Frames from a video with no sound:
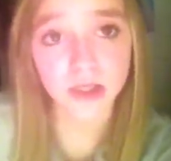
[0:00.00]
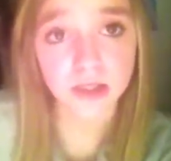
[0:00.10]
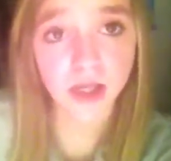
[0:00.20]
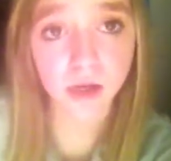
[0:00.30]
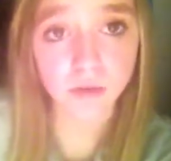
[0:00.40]

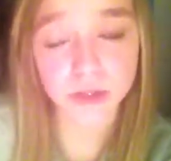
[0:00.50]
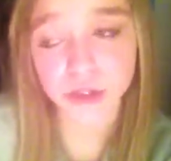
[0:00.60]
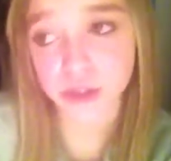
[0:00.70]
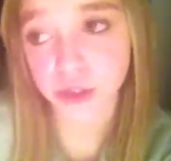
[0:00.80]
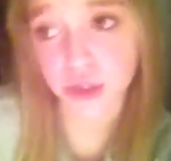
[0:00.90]
I
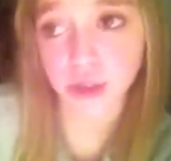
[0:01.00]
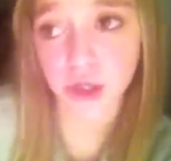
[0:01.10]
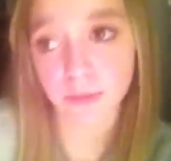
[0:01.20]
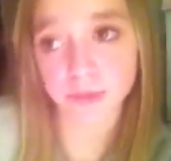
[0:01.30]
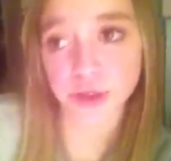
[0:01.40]
went
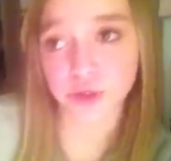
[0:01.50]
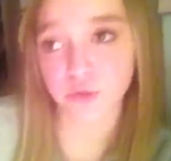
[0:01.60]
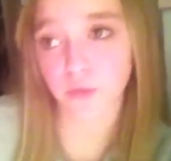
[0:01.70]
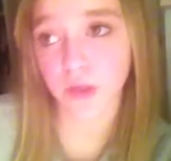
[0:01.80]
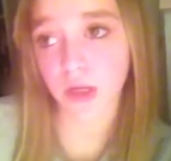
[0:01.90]
up
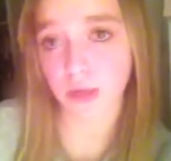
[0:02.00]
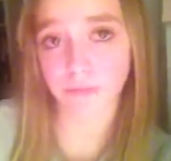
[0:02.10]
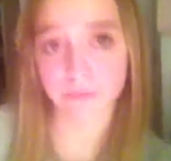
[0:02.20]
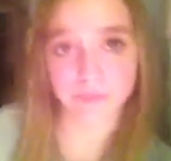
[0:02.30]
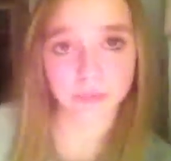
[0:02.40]
to,
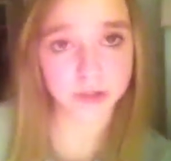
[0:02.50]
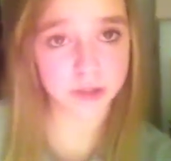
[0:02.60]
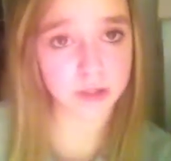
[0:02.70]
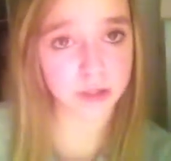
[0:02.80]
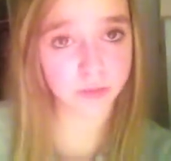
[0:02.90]
the
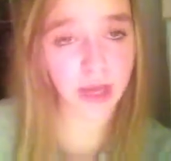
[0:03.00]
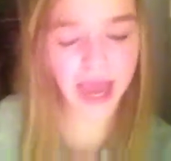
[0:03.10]
ski...